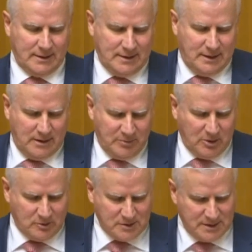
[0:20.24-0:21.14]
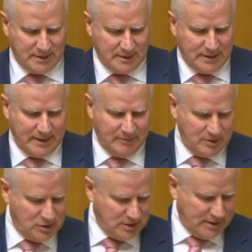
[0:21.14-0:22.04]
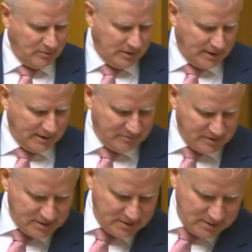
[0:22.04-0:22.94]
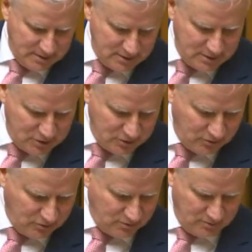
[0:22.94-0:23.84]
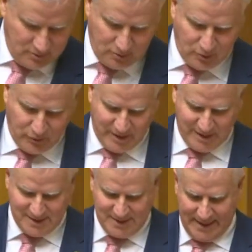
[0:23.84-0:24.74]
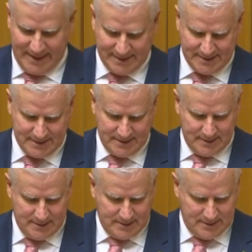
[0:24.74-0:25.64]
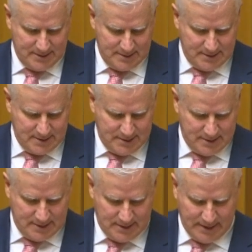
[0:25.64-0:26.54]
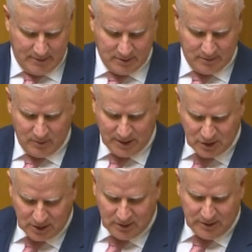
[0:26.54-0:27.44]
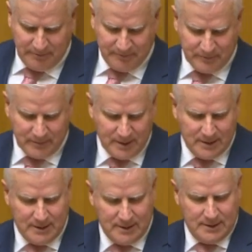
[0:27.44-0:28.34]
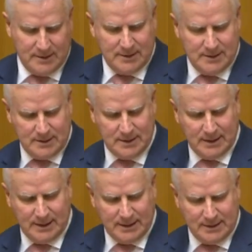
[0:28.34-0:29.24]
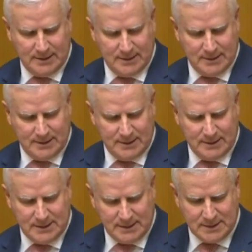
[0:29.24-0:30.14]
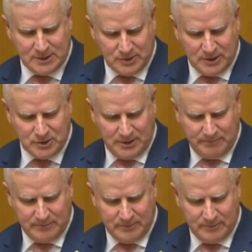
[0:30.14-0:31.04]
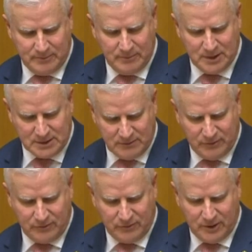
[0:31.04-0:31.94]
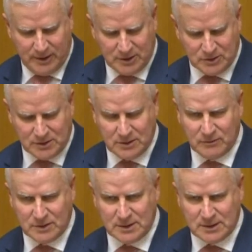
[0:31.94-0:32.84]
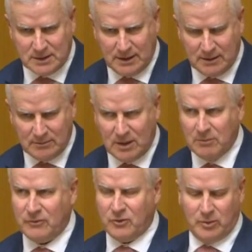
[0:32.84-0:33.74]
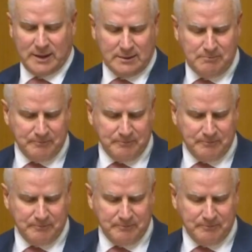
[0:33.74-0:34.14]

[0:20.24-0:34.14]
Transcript: the hypocrisy that Labor has shown when it comes to all things tax. Now, on 1 July, the Assistant Treasurer, Minister for Financial Services, the member for Whitlam,